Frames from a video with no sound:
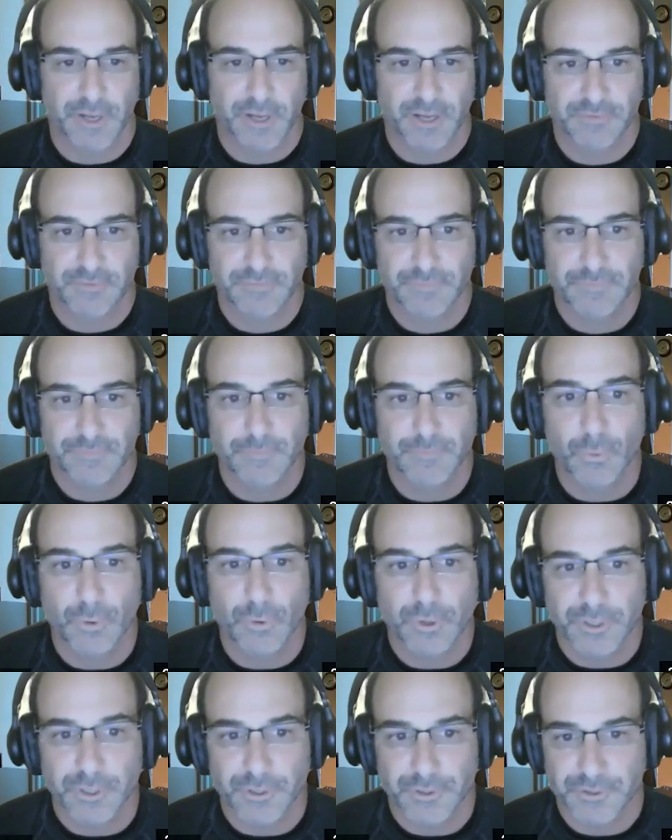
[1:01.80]
for the last
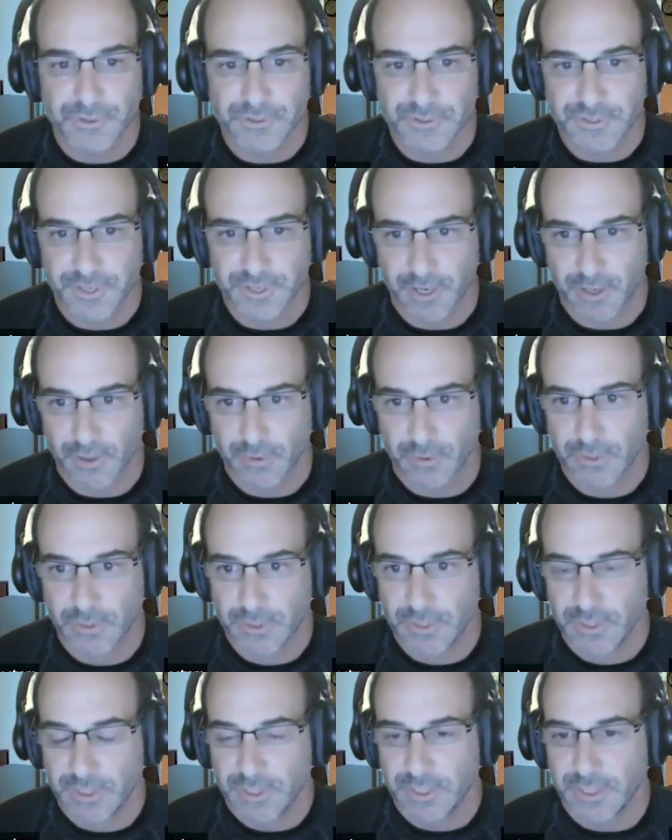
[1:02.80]
4 years now,
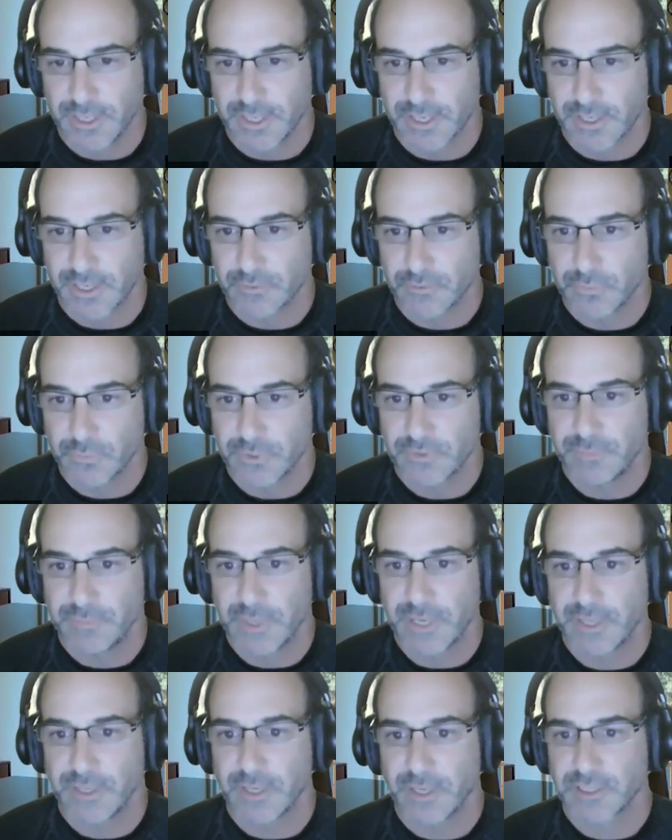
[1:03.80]
and we have
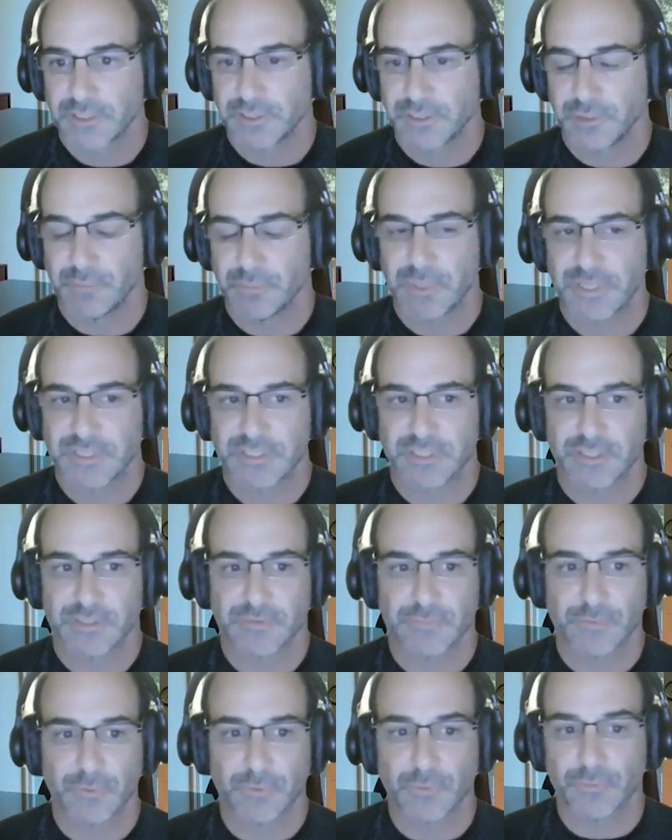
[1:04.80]
been actually in
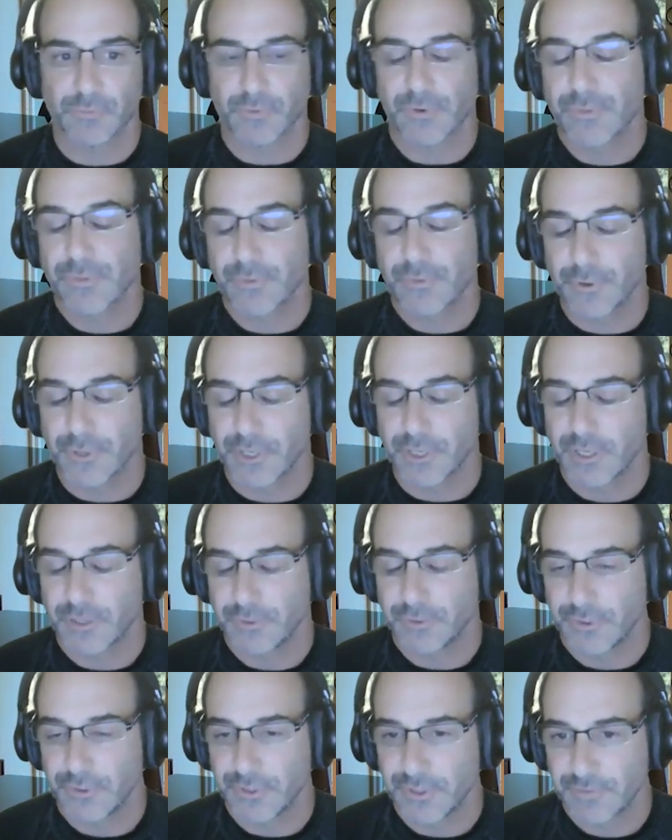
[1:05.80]
business for over 30
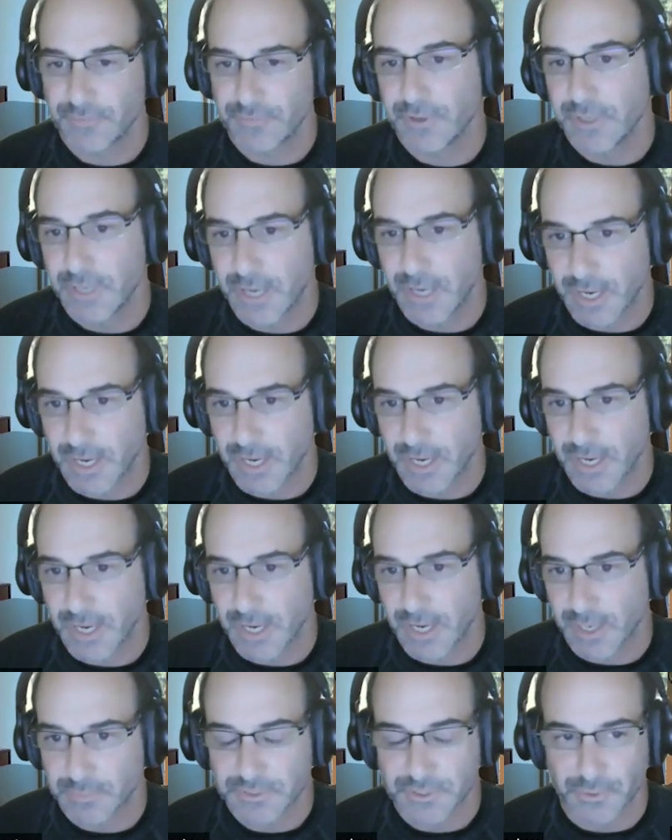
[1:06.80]
under a different name.
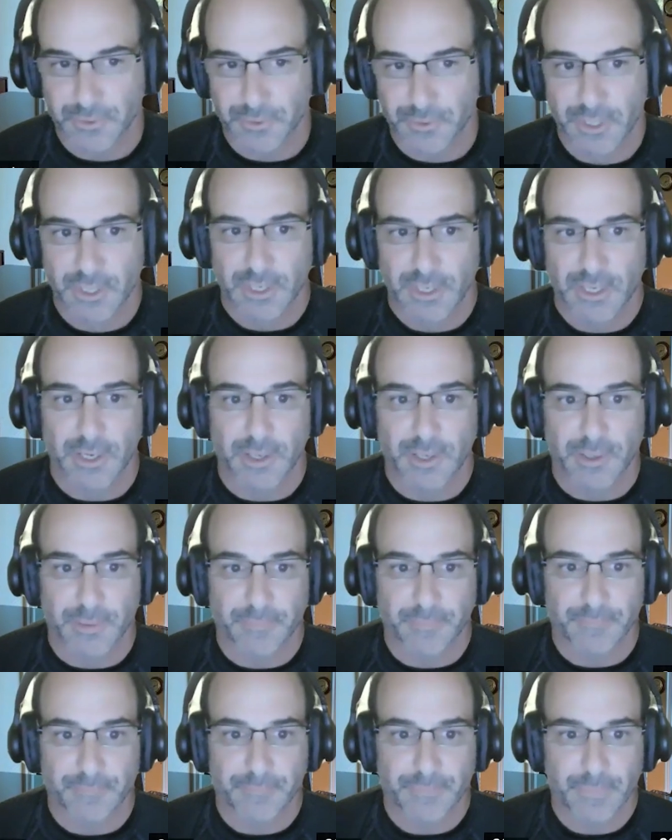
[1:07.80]
So,
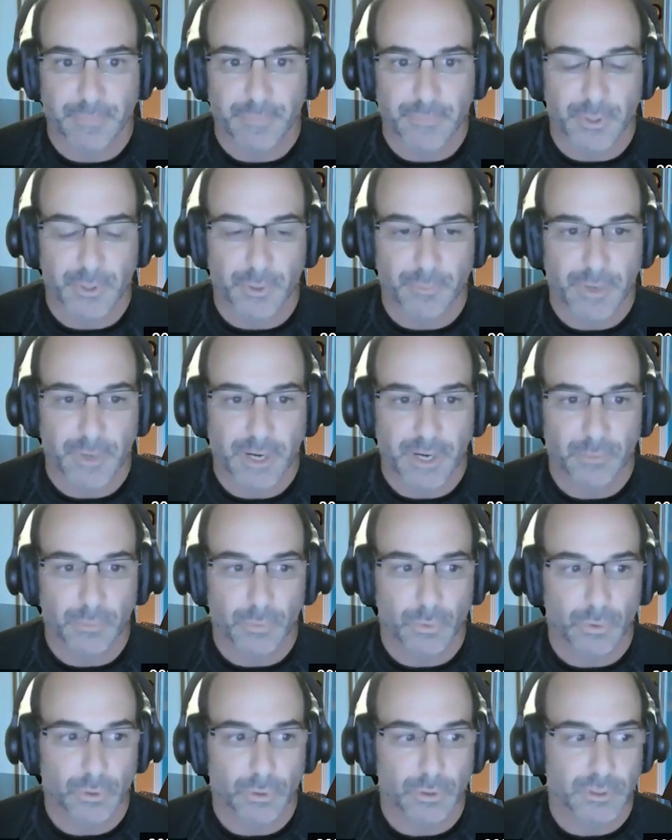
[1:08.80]

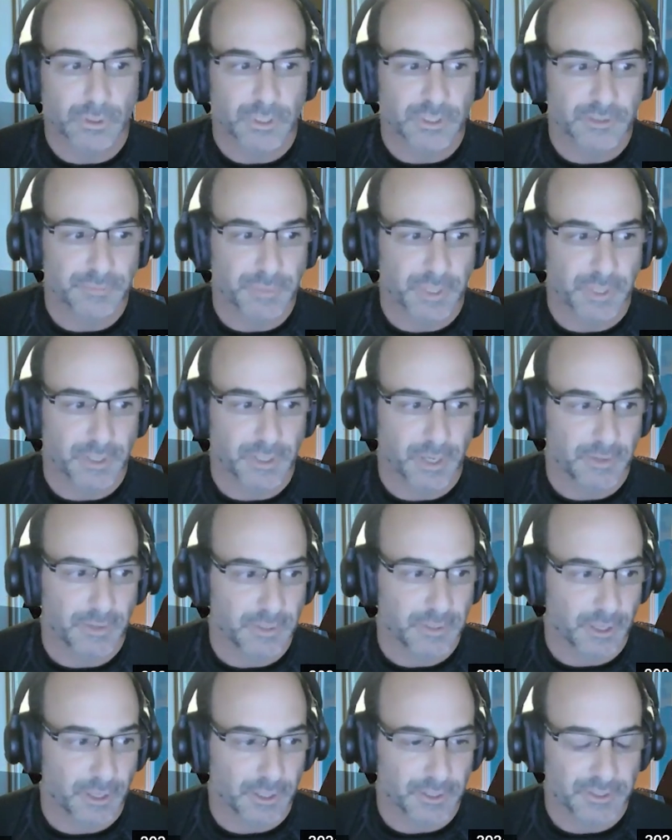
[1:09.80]
my role has been
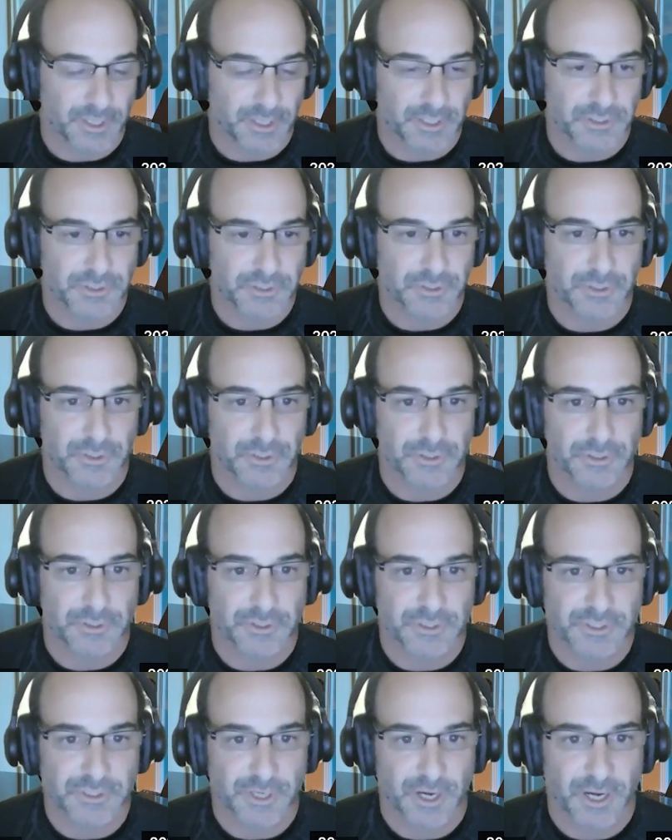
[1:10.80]
on the architecture,
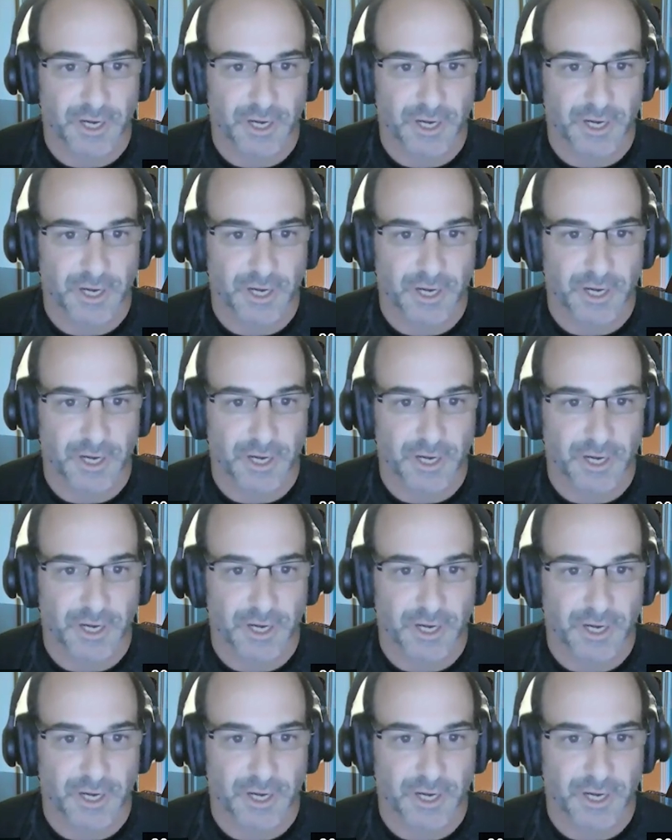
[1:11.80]
design,